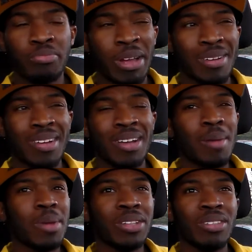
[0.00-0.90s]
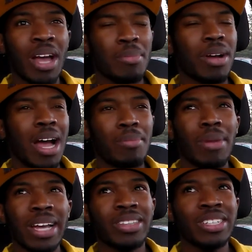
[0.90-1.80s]
I
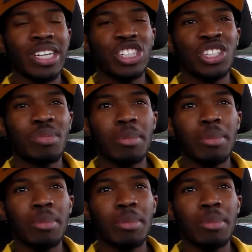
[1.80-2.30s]
might think that she